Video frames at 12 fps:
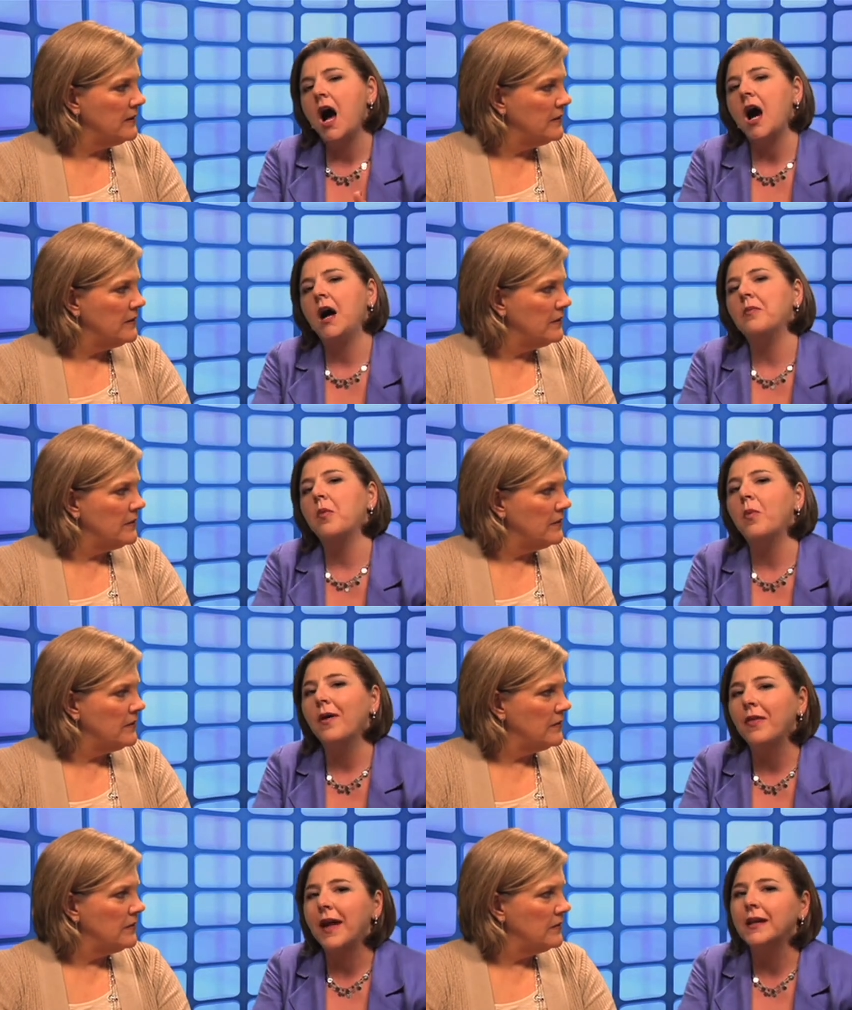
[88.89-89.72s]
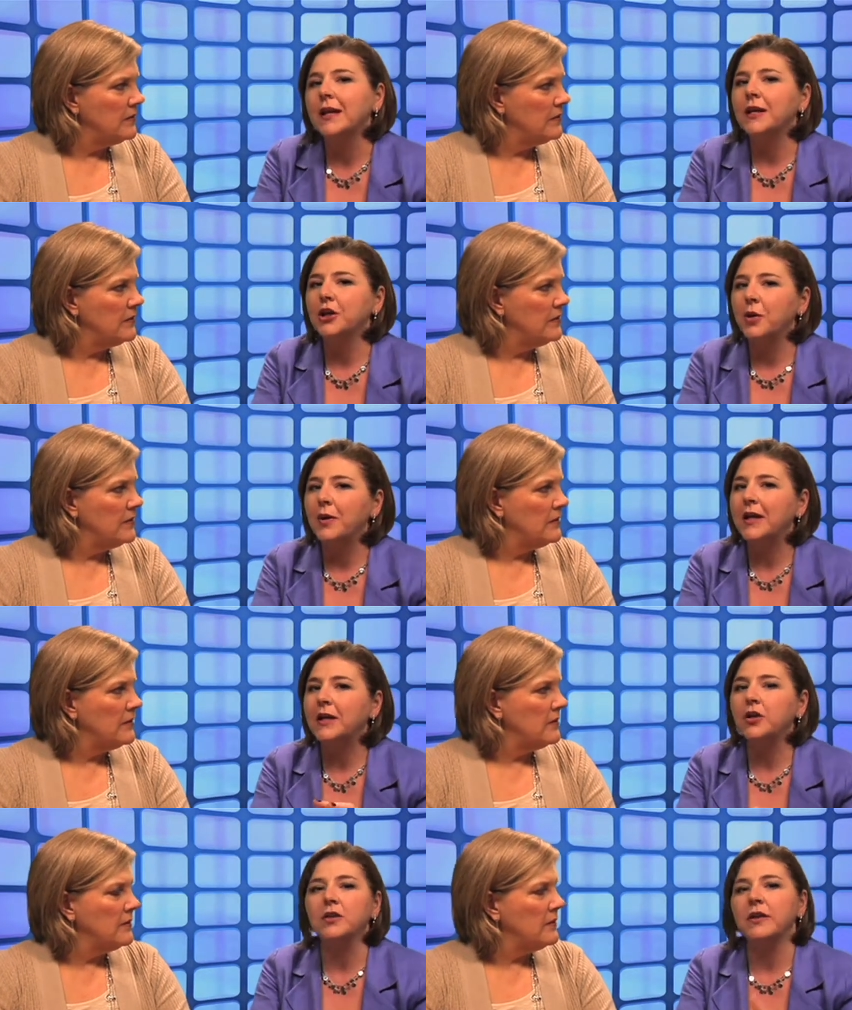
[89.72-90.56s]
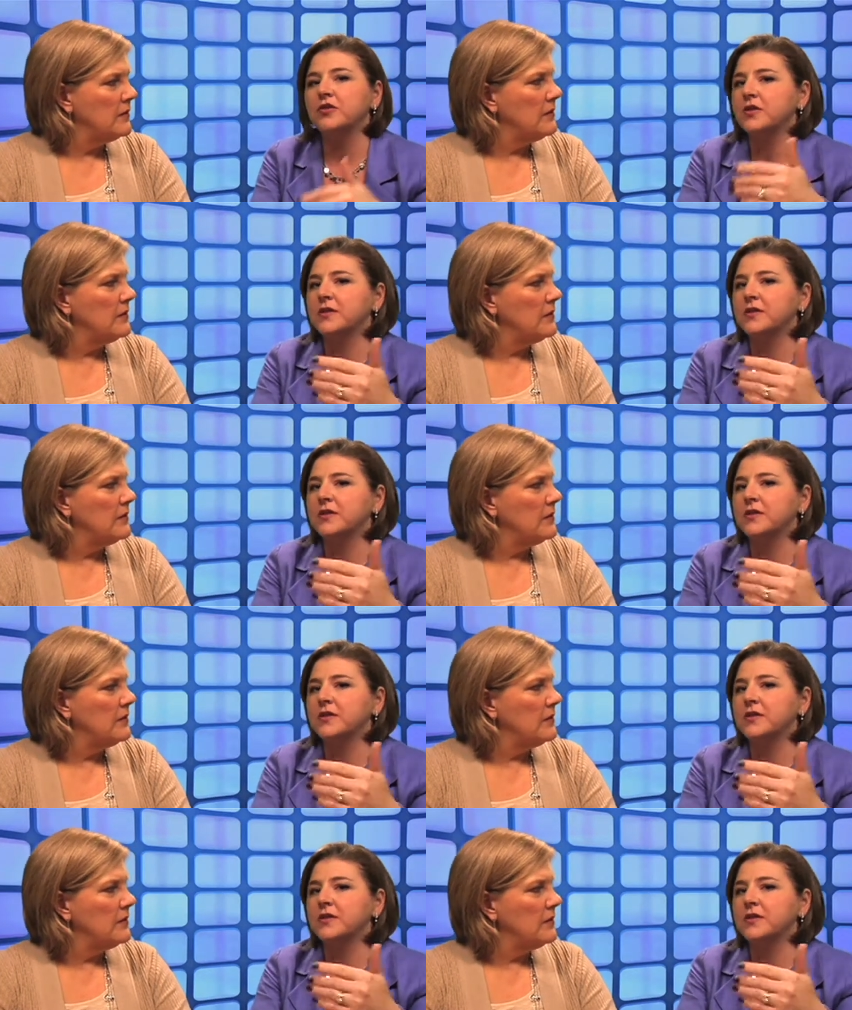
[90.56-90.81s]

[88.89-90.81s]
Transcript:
Speaker 1: Right. Um, well, then you know, let's